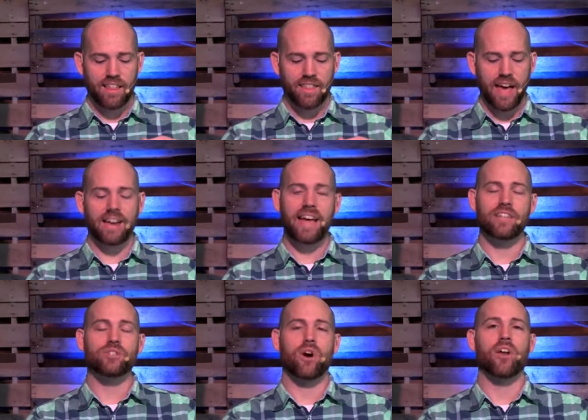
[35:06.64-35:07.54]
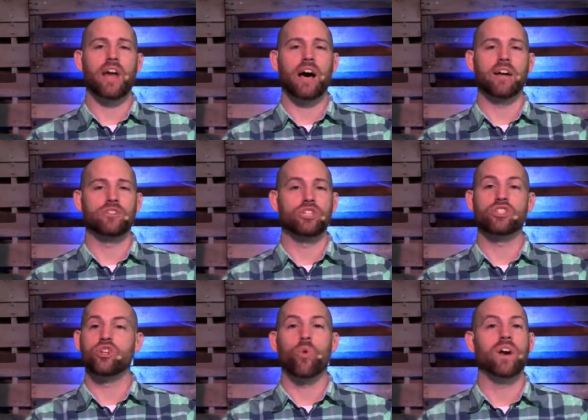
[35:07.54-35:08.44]
That day started out as
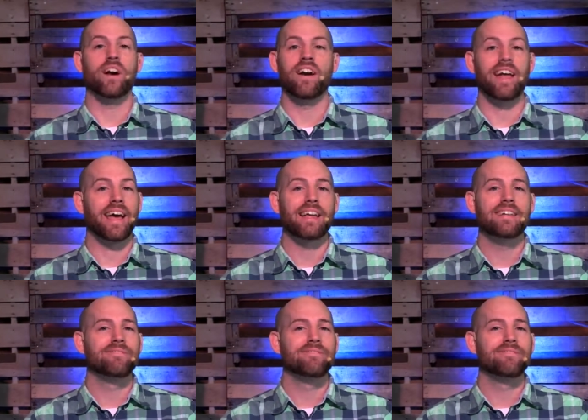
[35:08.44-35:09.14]
just an ordinary day,